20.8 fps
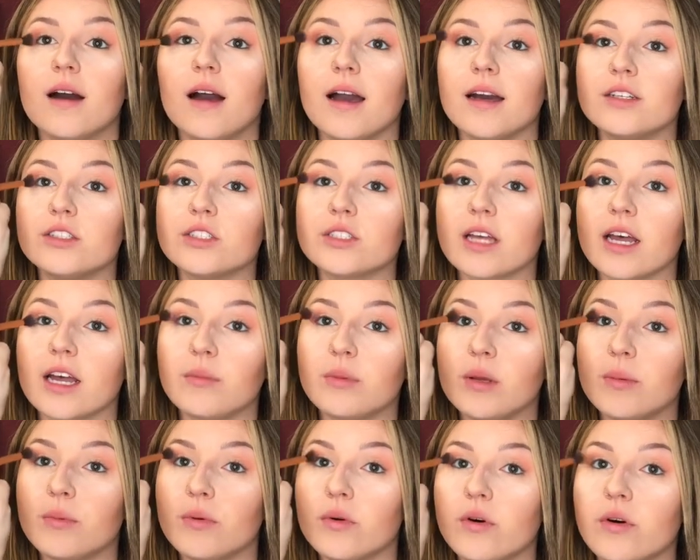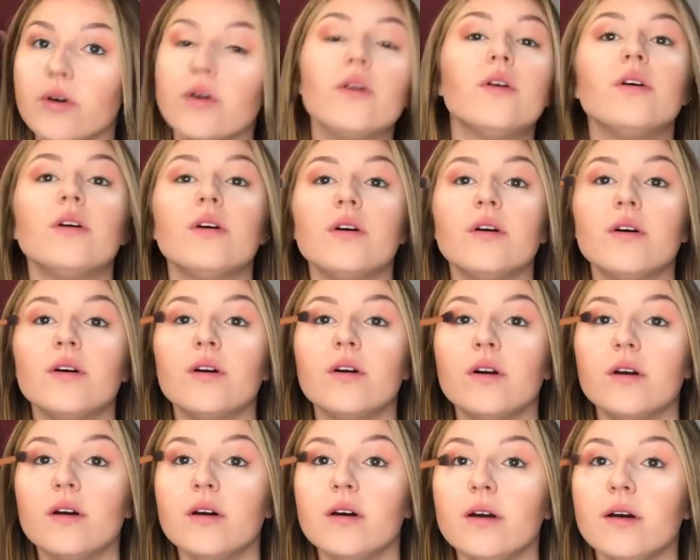I just had people
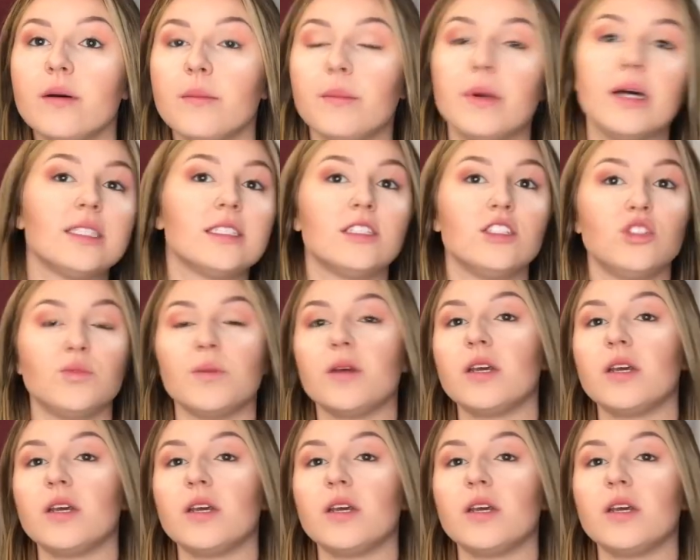message